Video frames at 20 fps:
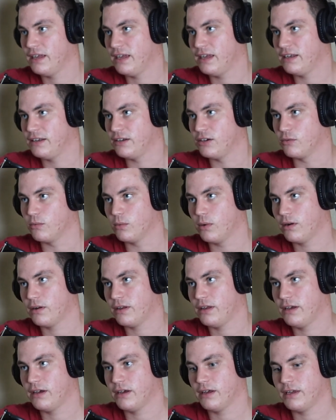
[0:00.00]
and you're
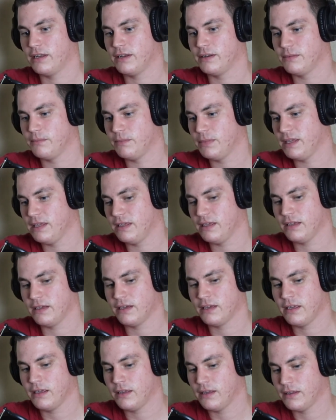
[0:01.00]
working on being
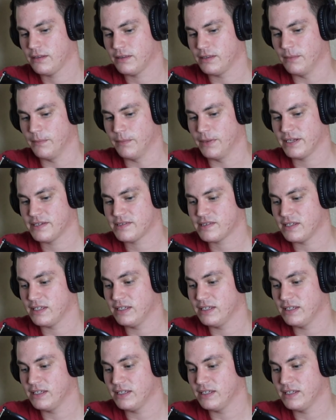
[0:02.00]
the best